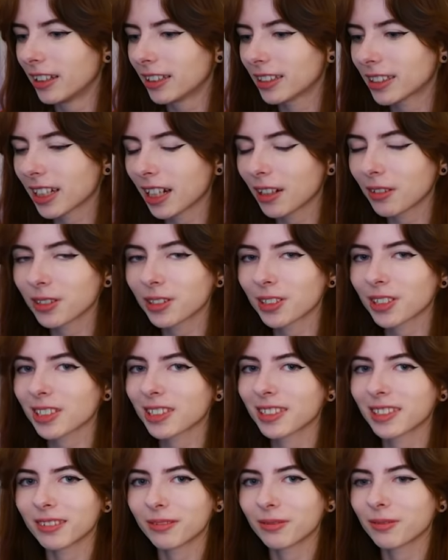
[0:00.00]
this guy was
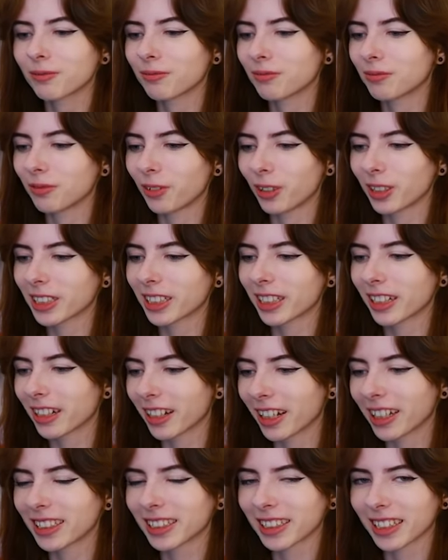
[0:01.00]
just, he wasn't a
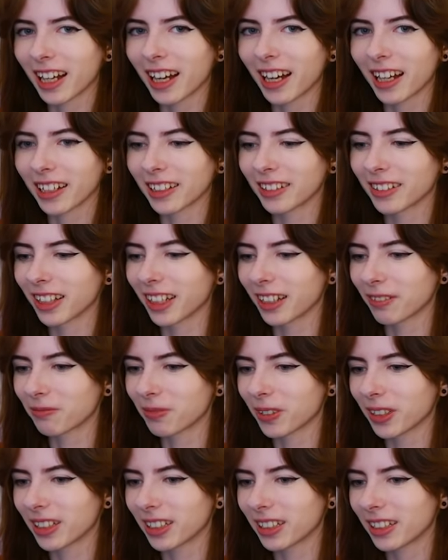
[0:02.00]
nice guy, like,
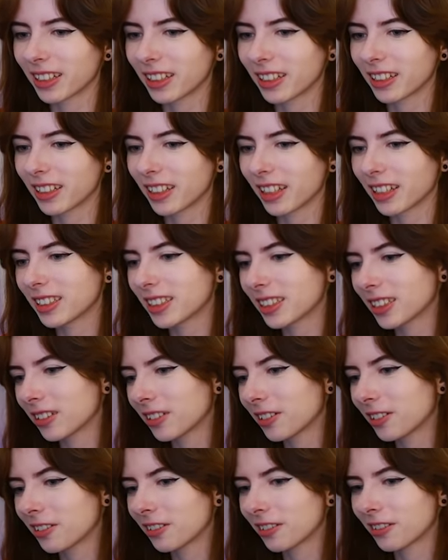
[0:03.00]
but they
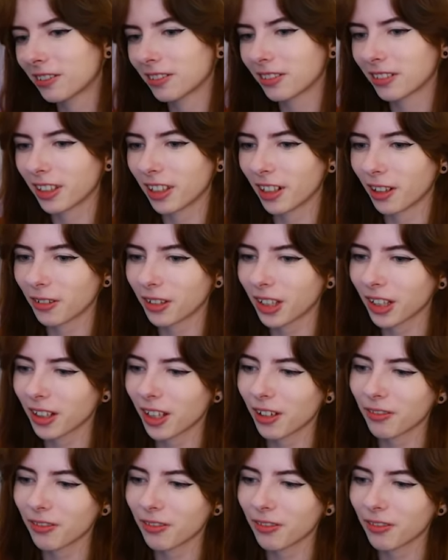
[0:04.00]
still, you know, they